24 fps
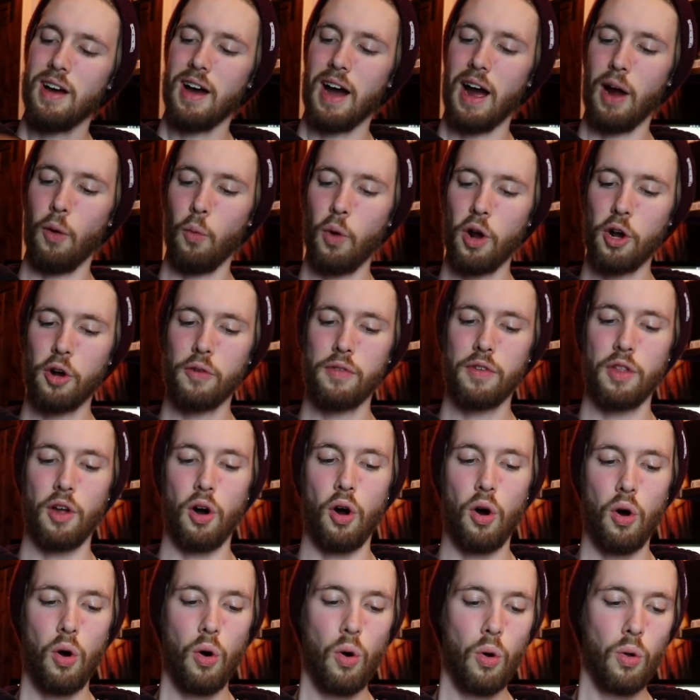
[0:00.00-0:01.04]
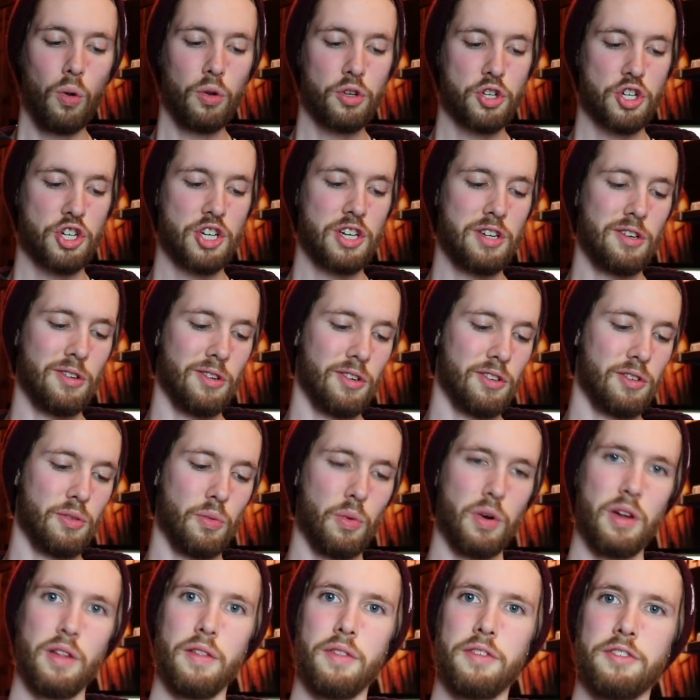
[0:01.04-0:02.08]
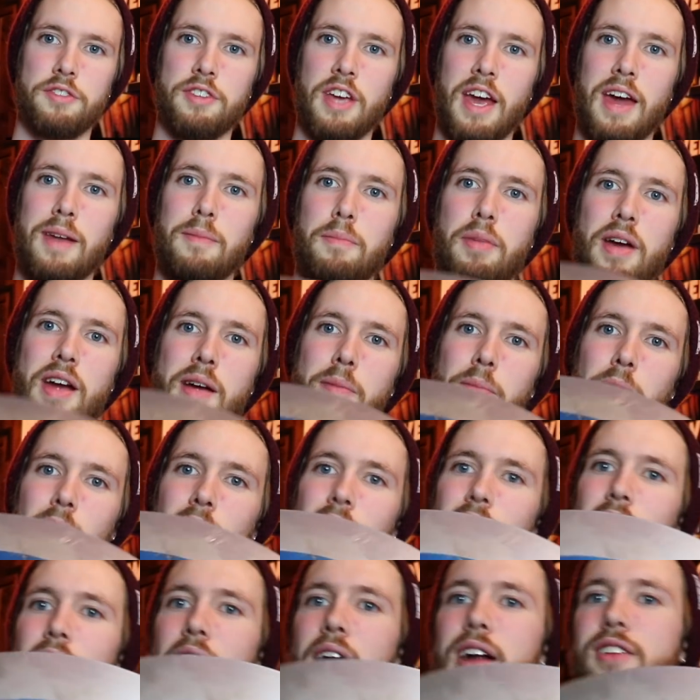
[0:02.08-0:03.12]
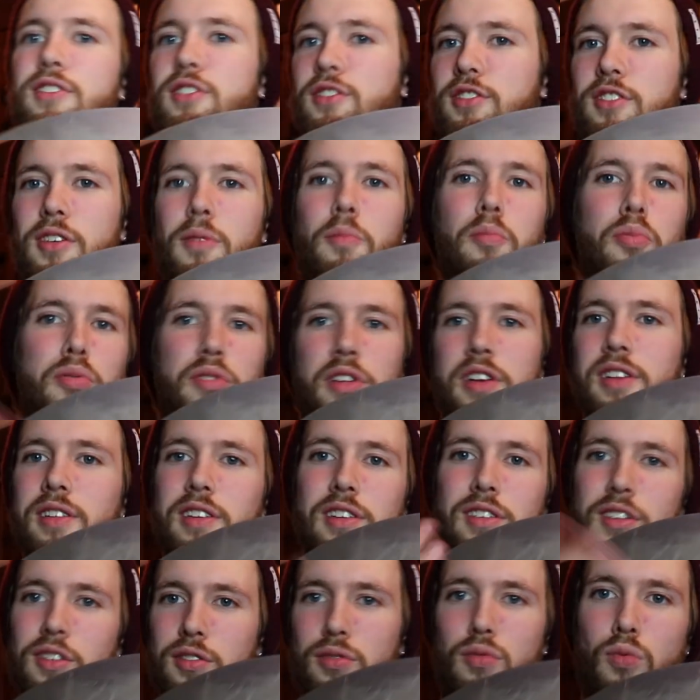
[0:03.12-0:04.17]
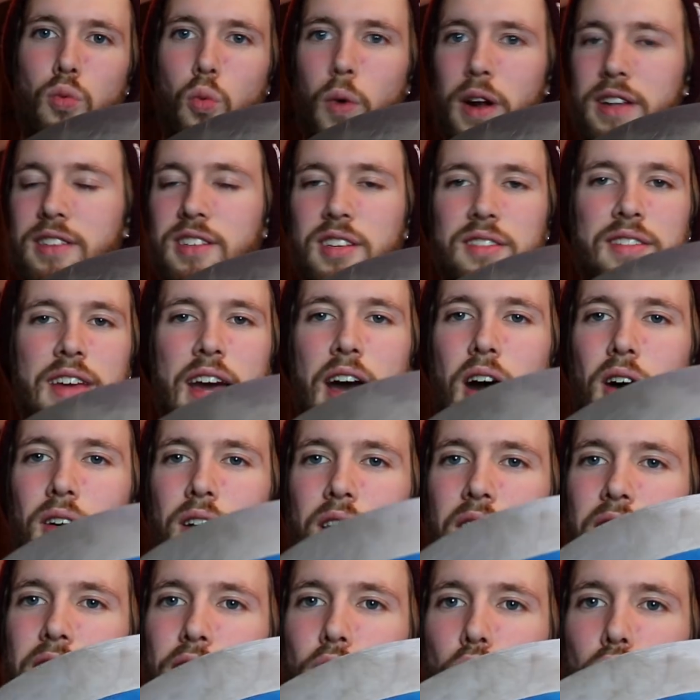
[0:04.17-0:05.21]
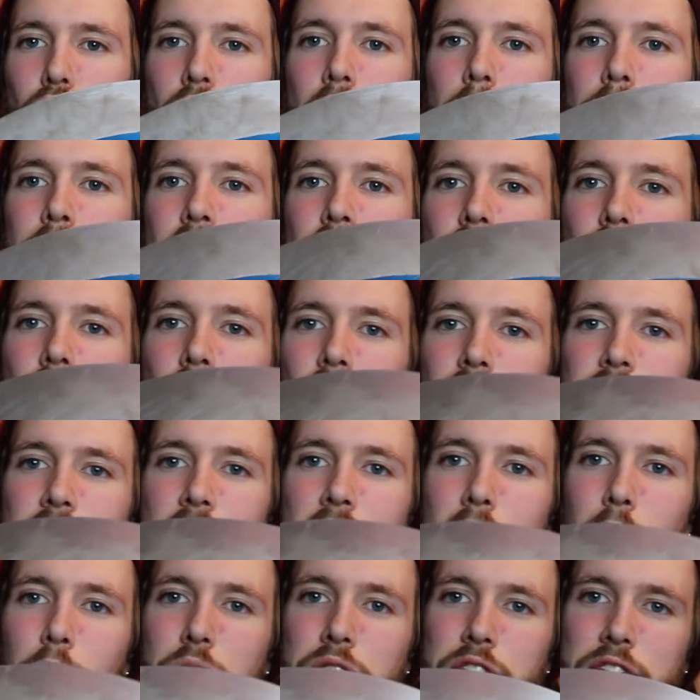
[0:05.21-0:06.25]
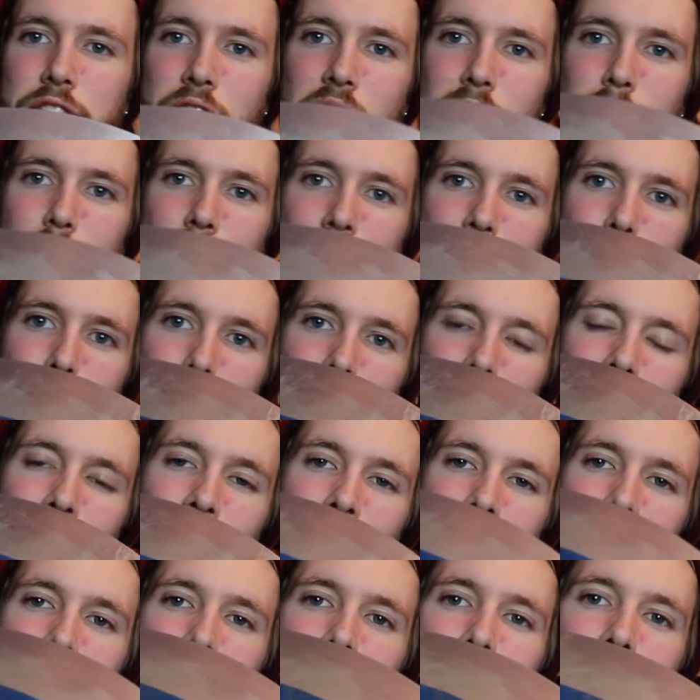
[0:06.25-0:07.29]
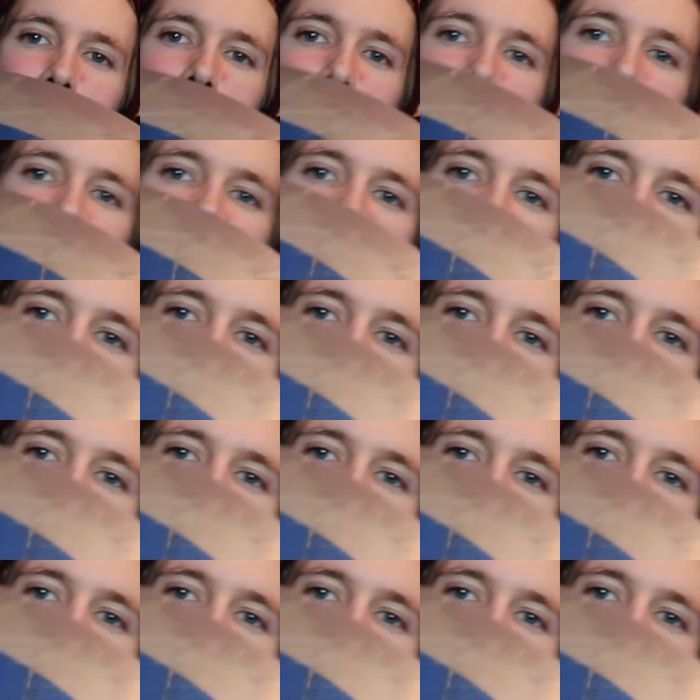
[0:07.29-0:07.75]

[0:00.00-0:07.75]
I went over the whole shield with sandpaper. I just completely went to town on it, rubbed it all down with sandpaper, got into